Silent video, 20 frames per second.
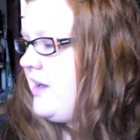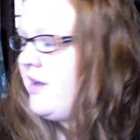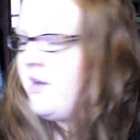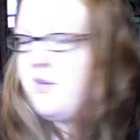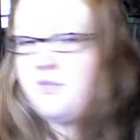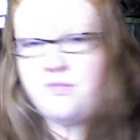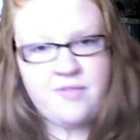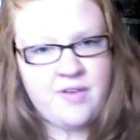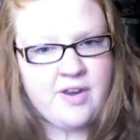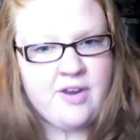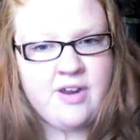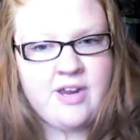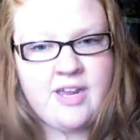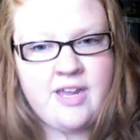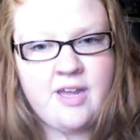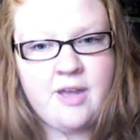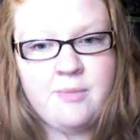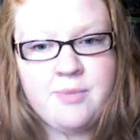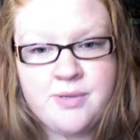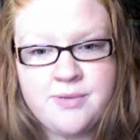a very
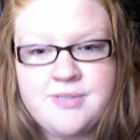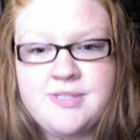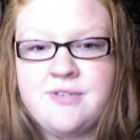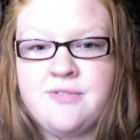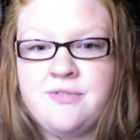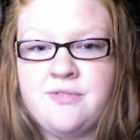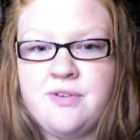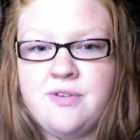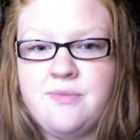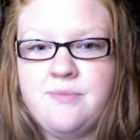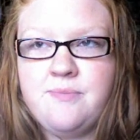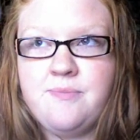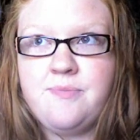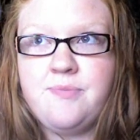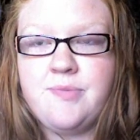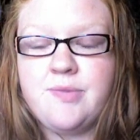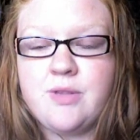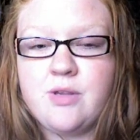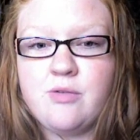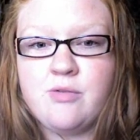abusive
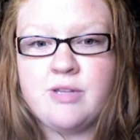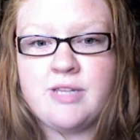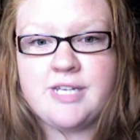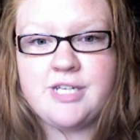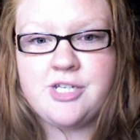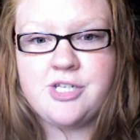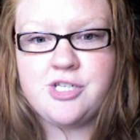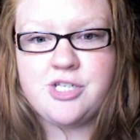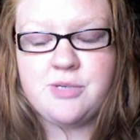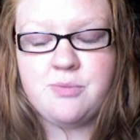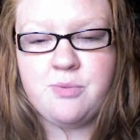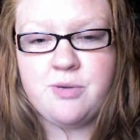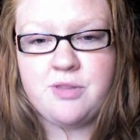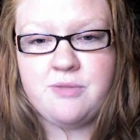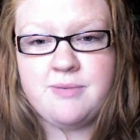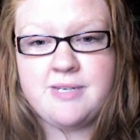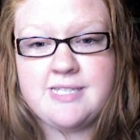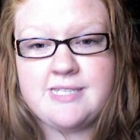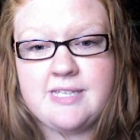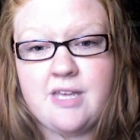relationship with
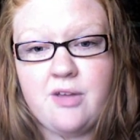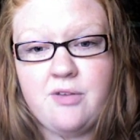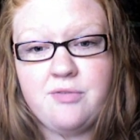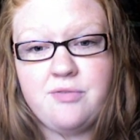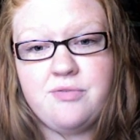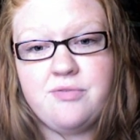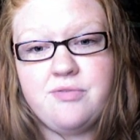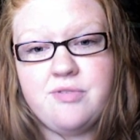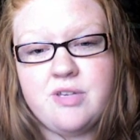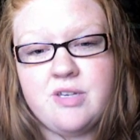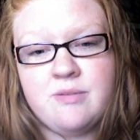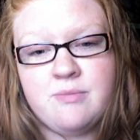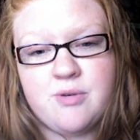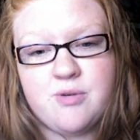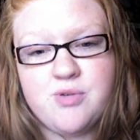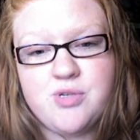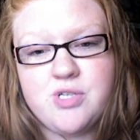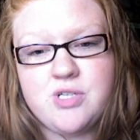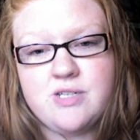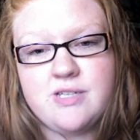myself
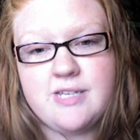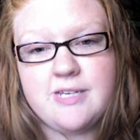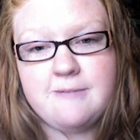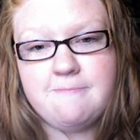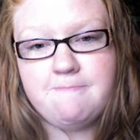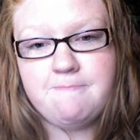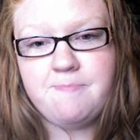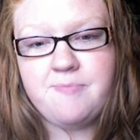emotionally.